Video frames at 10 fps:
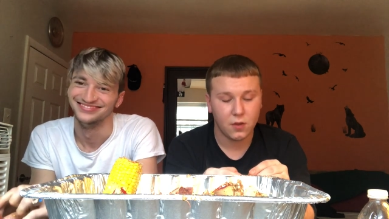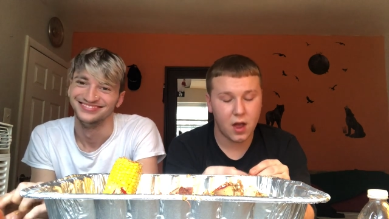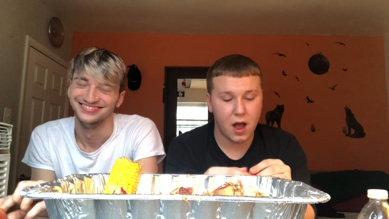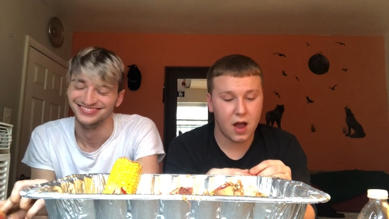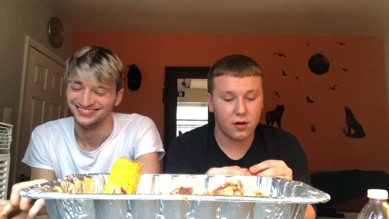
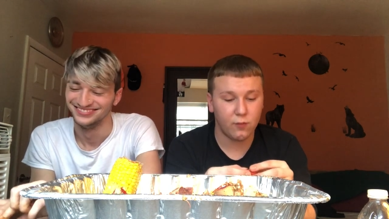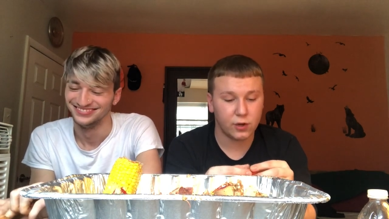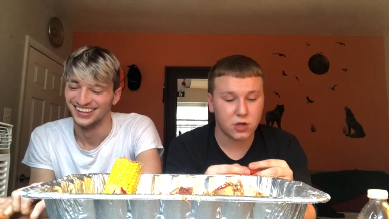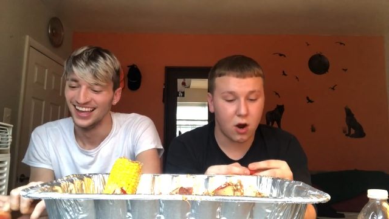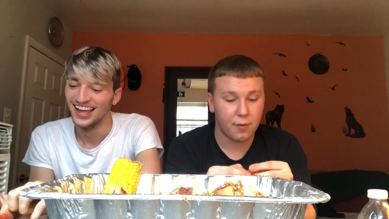Speaker 1: I don't even want
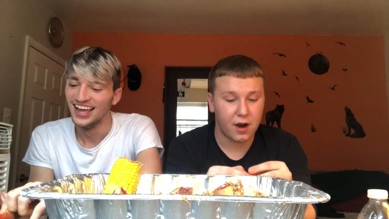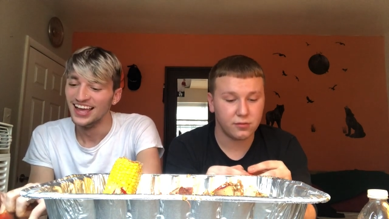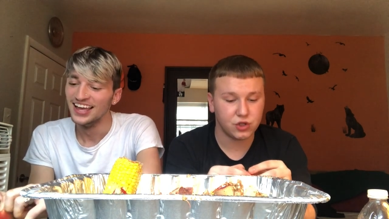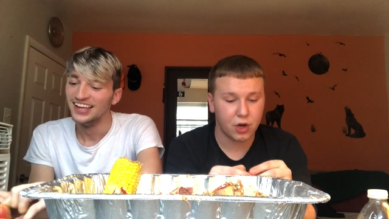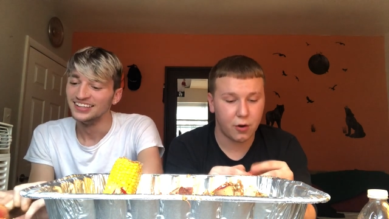to talk about it. I
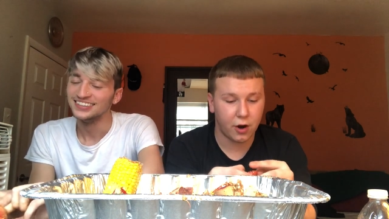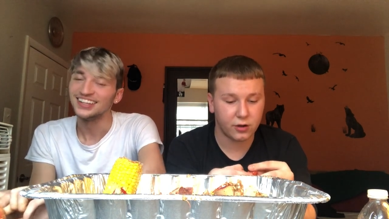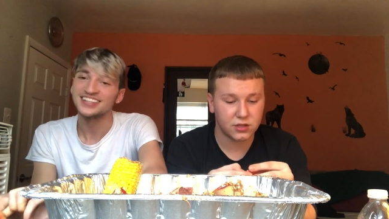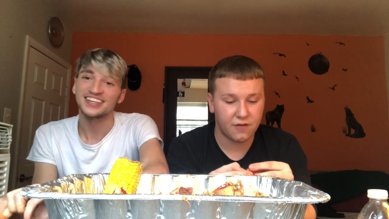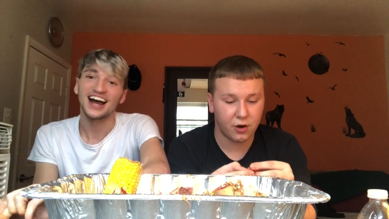was so early.
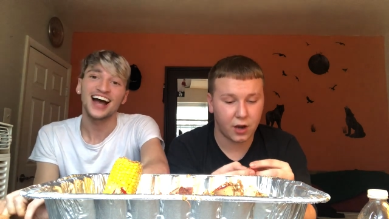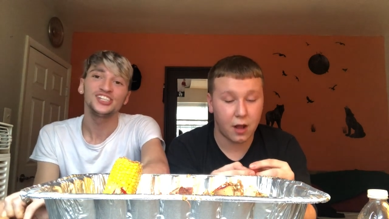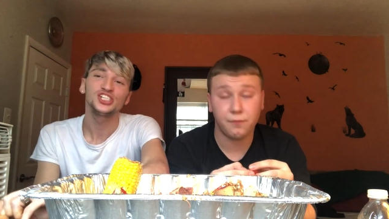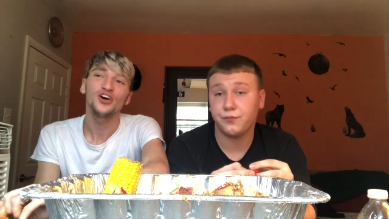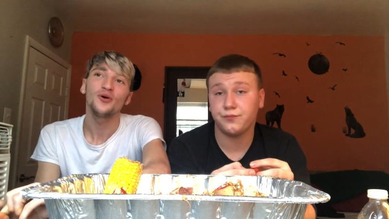Listen, I
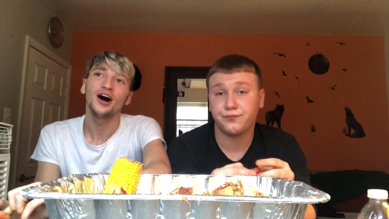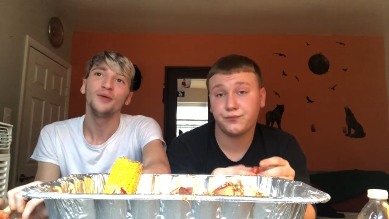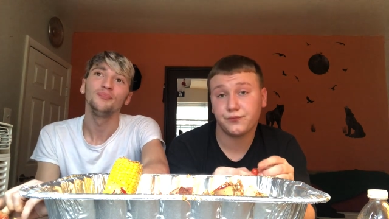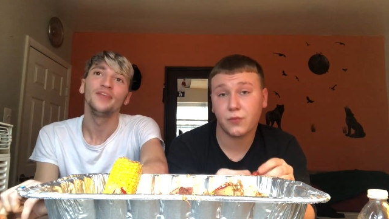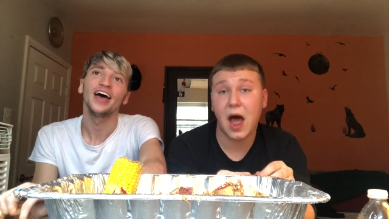show
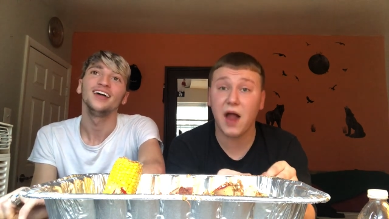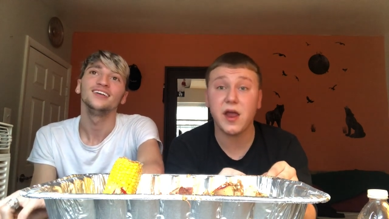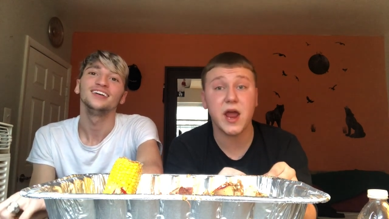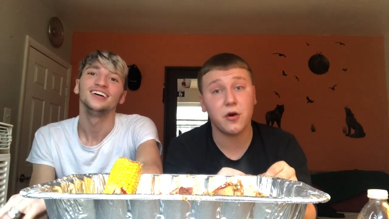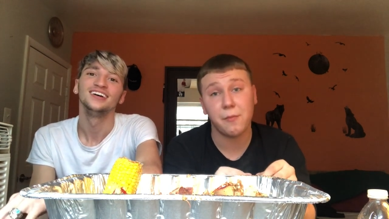up. I
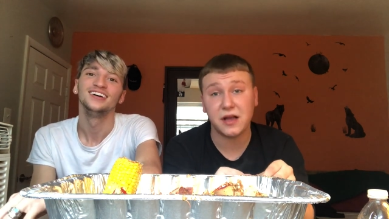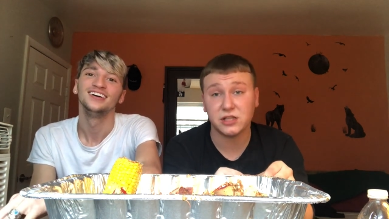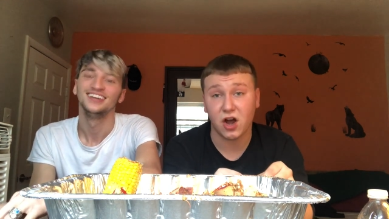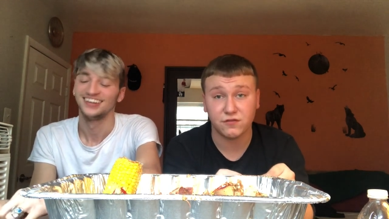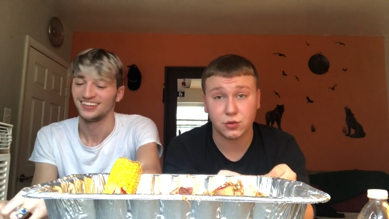can handle
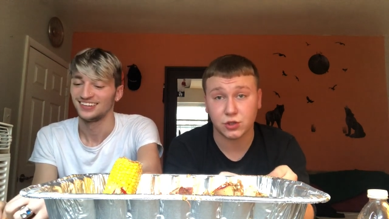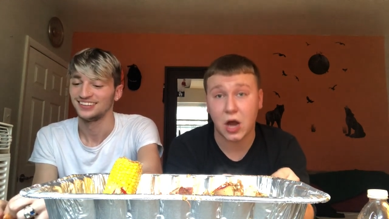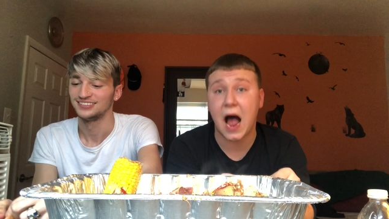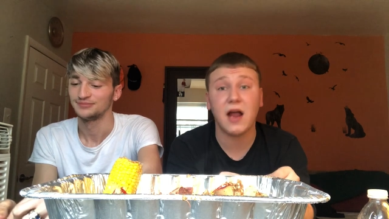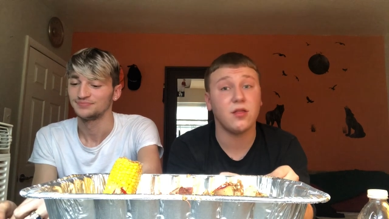myself too.
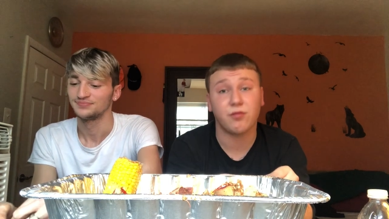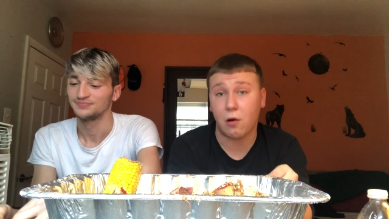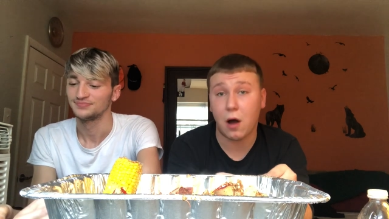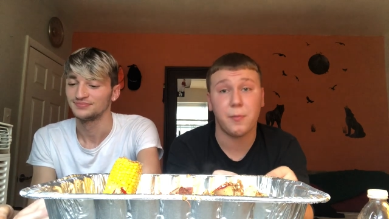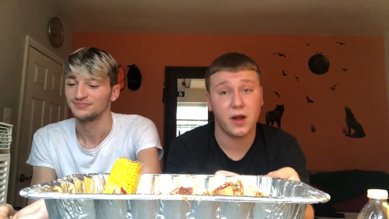I can
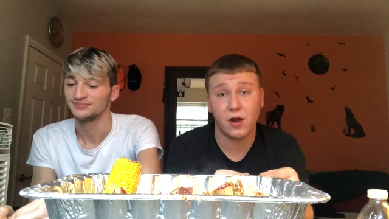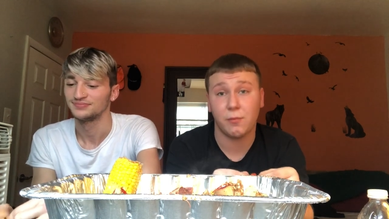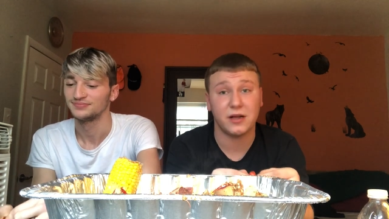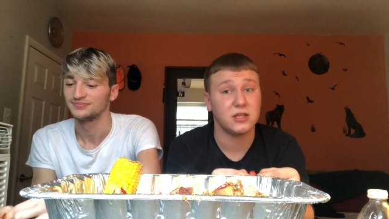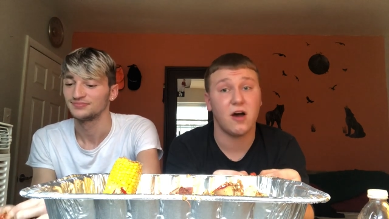throw up and handle
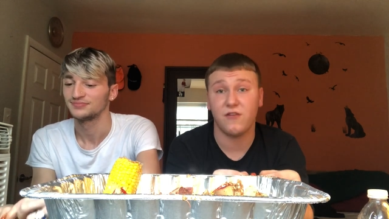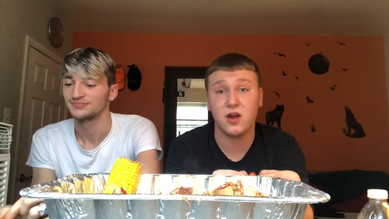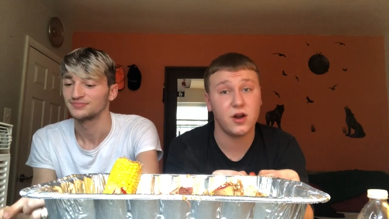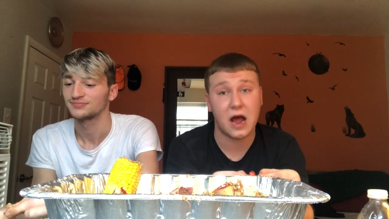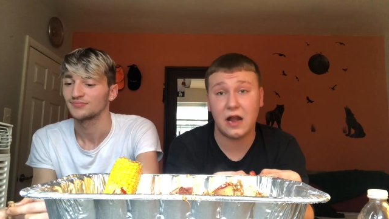myself. He
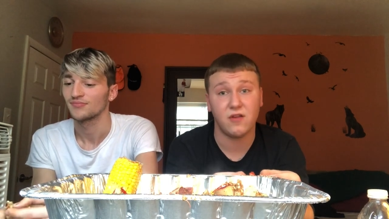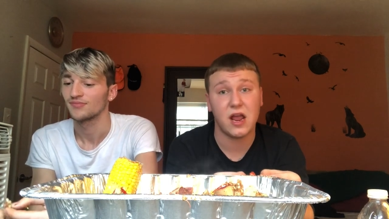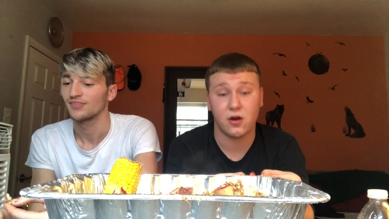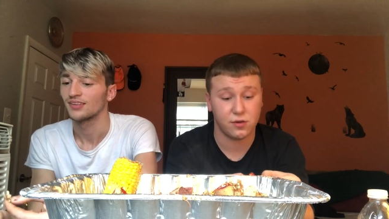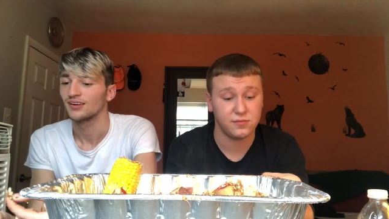could not even
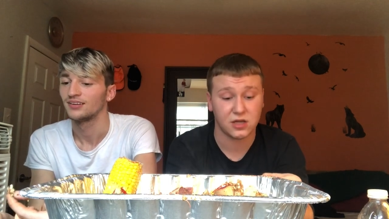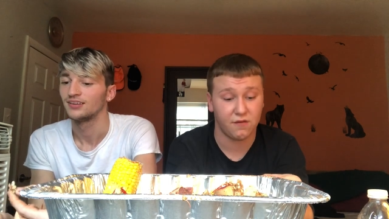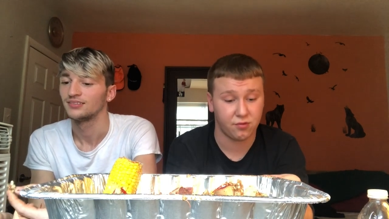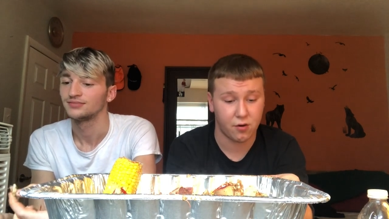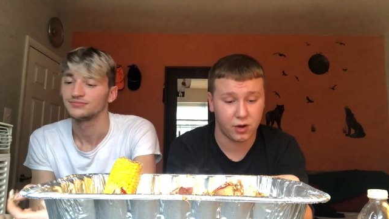handle
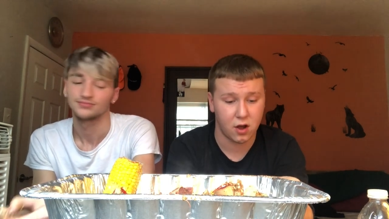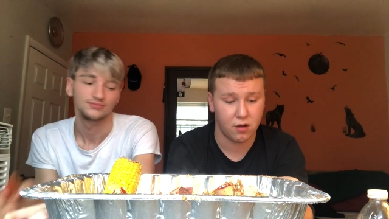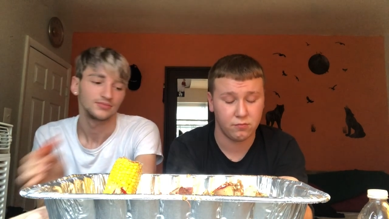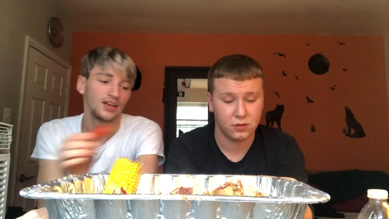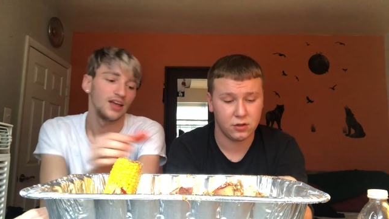himself throwing up.
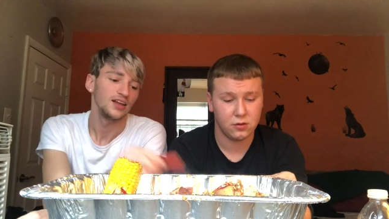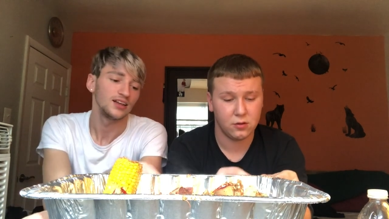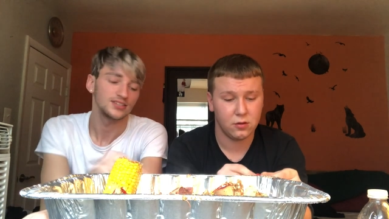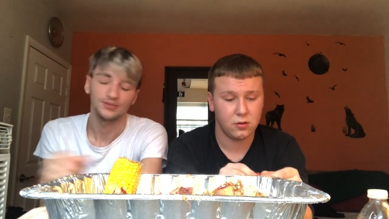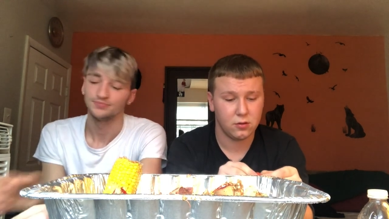
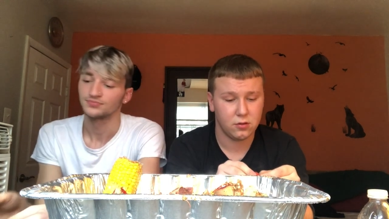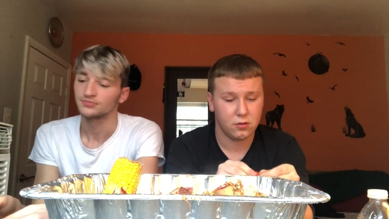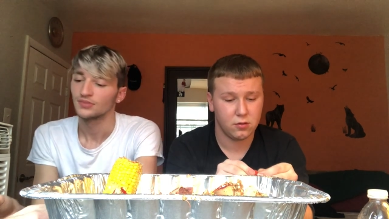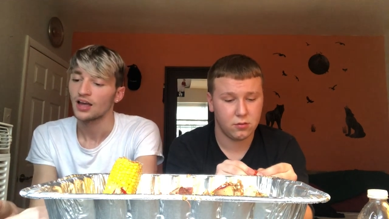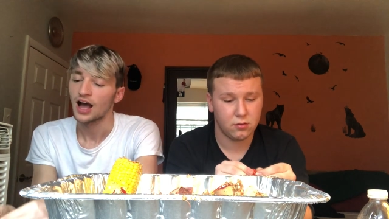Listen,
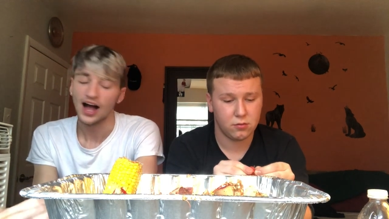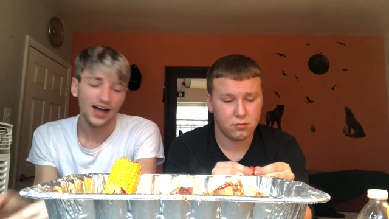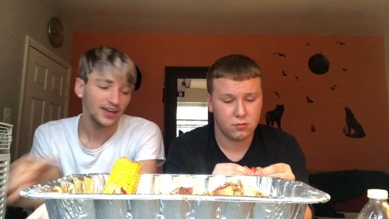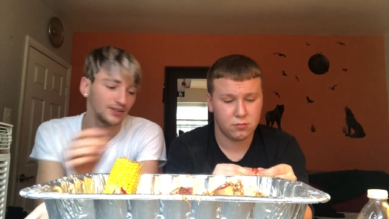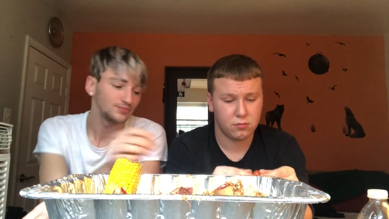
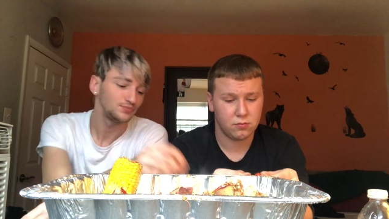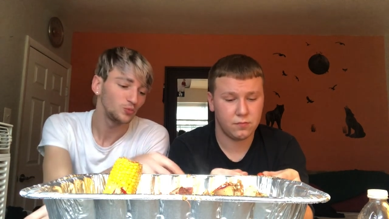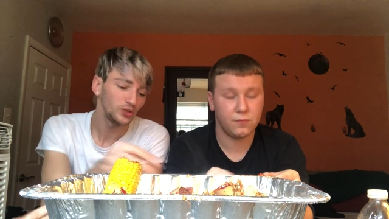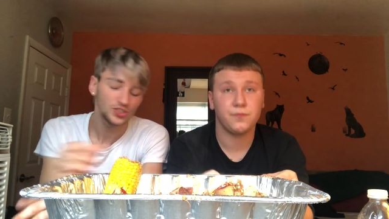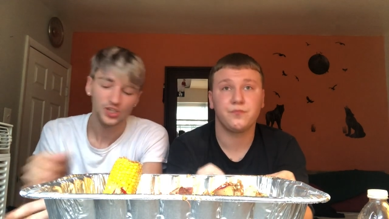
Speaker 2: I we